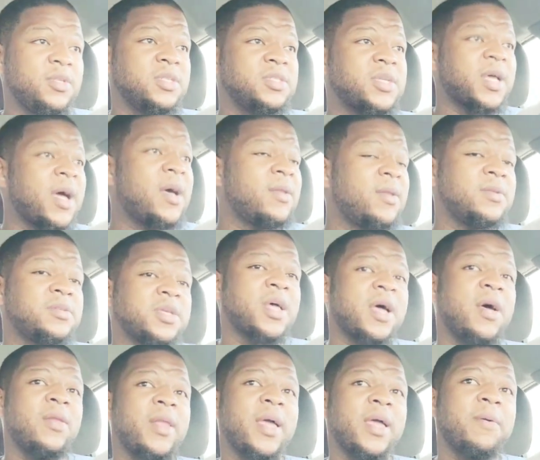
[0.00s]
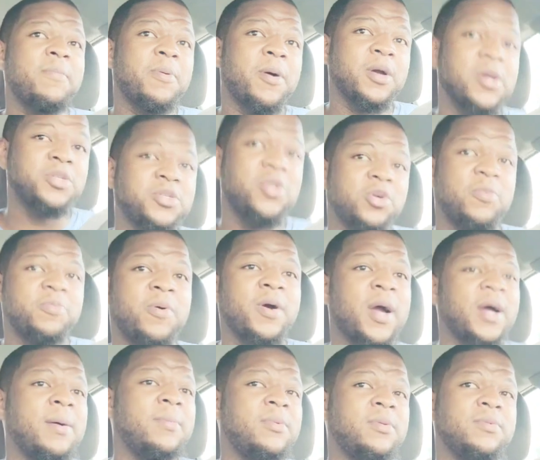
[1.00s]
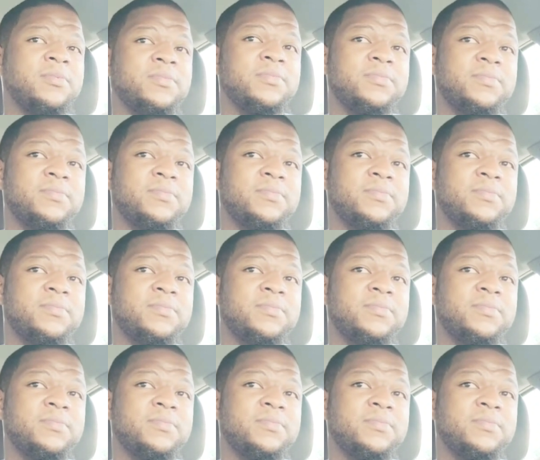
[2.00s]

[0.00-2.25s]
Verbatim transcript: sound sound like a personal problem.